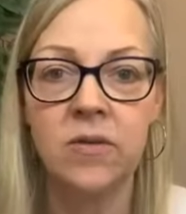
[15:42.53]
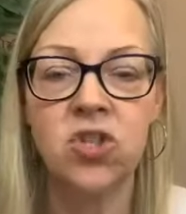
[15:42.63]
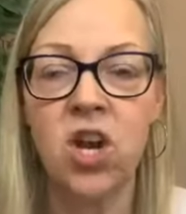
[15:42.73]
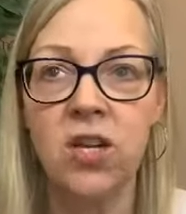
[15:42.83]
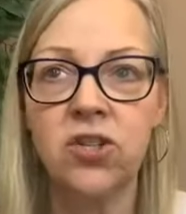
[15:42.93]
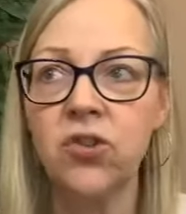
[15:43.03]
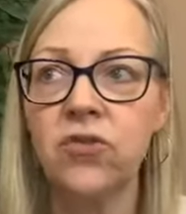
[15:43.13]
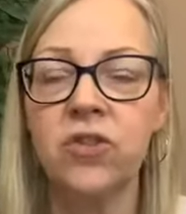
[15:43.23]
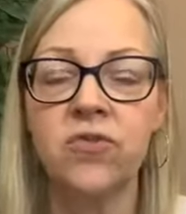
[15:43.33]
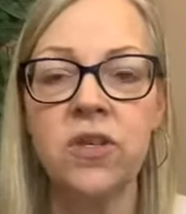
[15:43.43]
ch
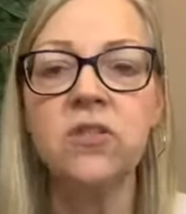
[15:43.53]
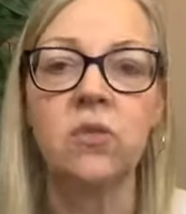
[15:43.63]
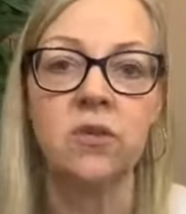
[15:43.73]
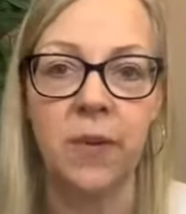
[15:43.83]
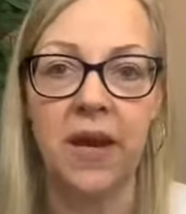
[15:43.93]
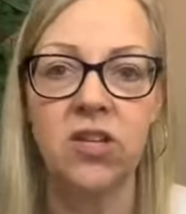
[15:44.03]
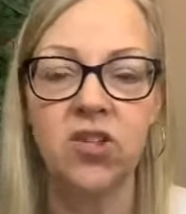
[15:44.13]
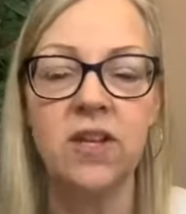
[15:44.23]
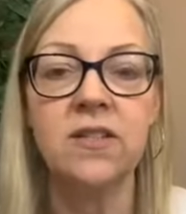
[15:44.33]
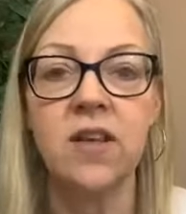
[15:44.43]
children's resource
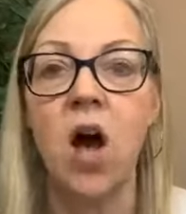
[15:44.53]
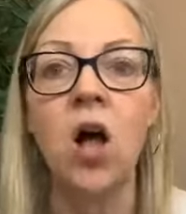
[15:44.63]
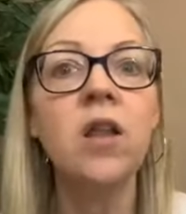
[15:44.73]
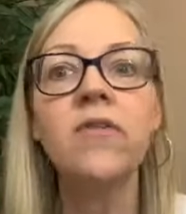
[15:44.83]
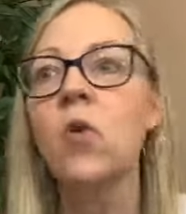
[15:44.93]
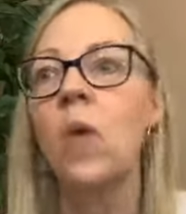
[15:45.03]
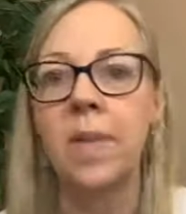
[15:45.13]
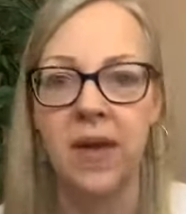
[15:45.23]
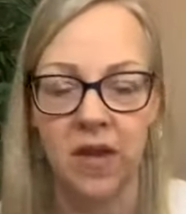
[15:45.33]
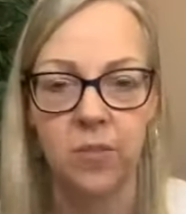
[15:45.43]
page is all of the
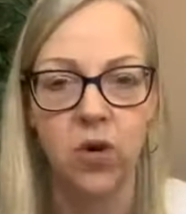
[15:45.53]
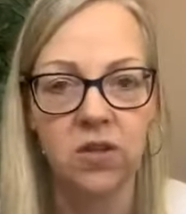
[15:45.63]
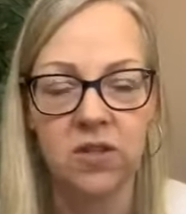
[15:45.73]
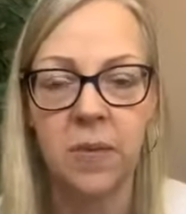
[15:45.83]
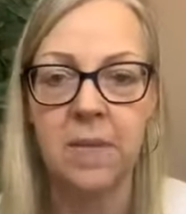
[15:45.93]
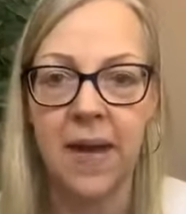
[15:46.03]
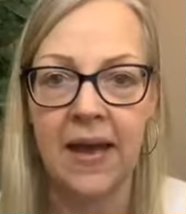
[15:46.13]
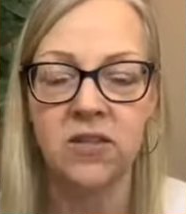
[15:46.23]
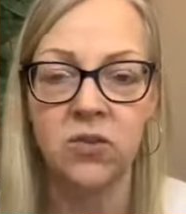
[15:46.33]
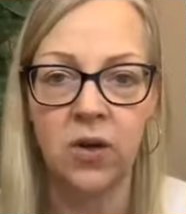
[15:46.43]
Wemmick books by
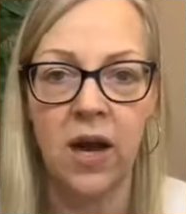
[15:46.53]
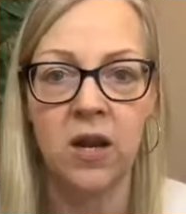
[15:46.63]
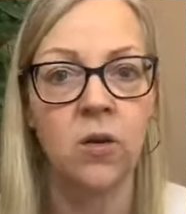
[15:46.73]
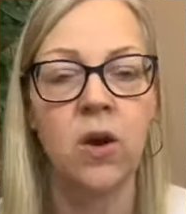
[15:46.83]
Max Lucado.